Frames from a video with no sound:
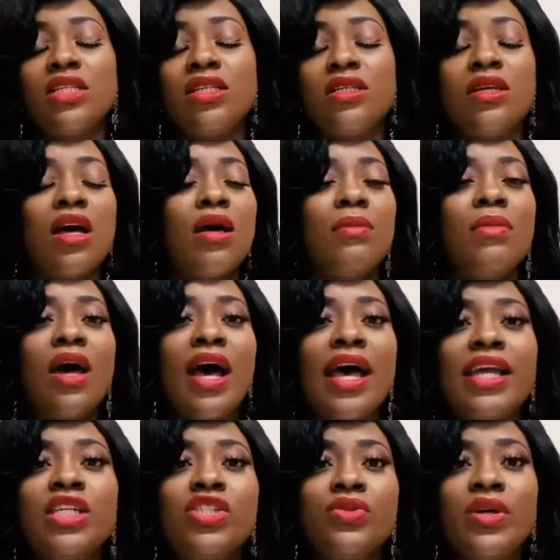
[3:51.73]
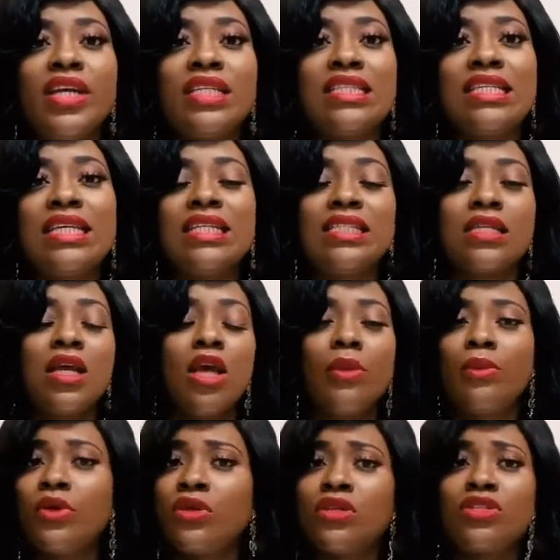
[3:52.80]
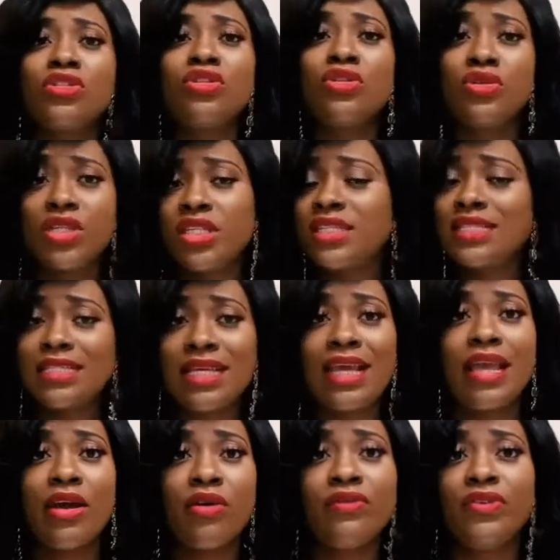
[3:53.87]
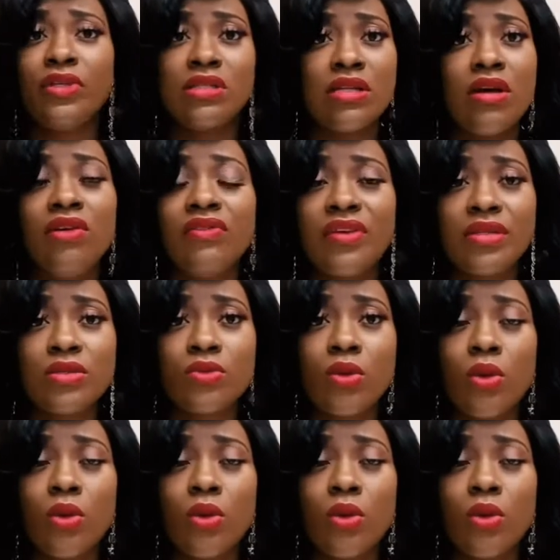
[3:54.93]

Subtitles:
hydrated, because you need to take care of yourself as well.